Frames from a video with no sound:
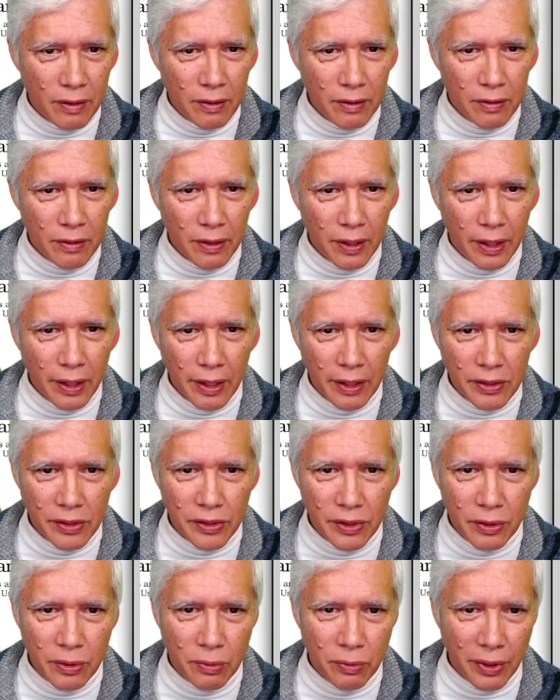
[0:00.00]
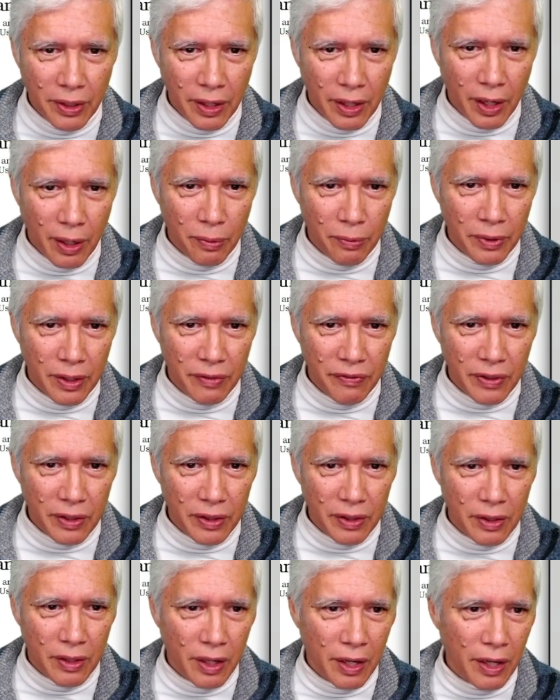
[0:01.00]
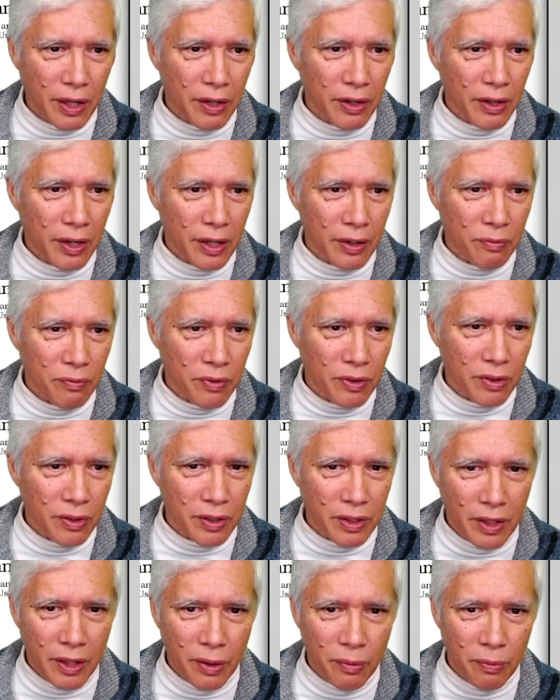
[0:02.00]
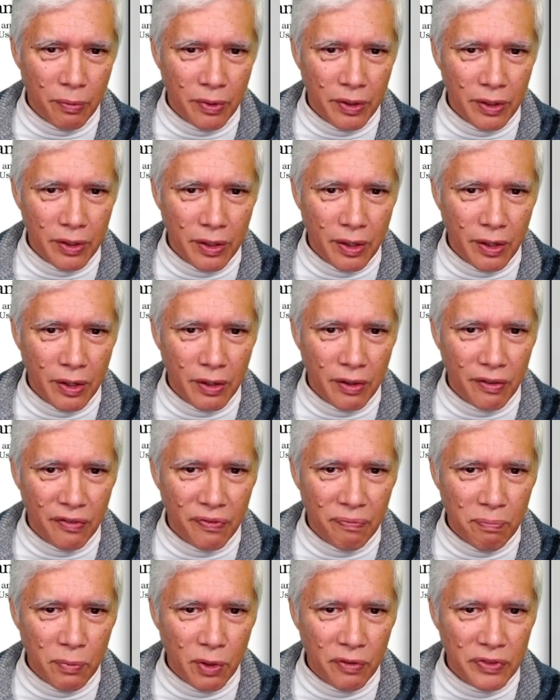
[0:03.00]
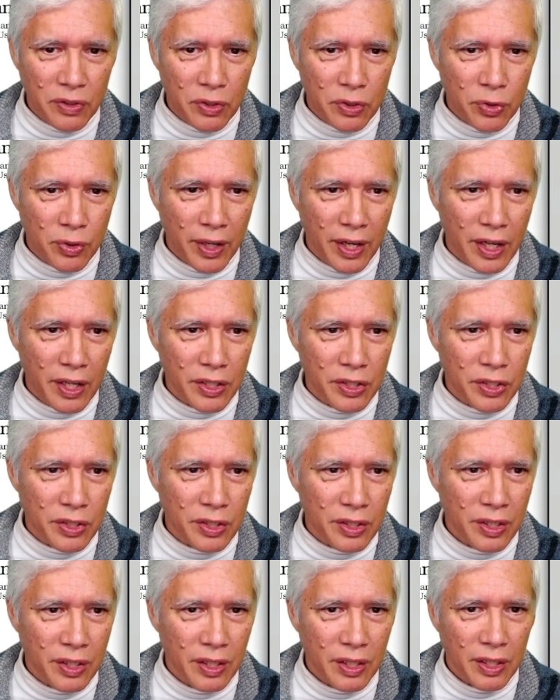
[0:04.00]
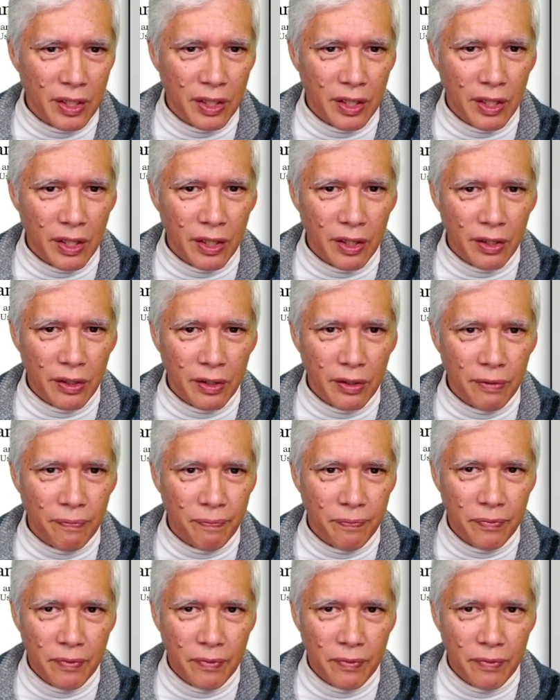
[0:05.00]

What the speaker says: Right, so we got rid of it there, and we're going to get rid of move to trash here,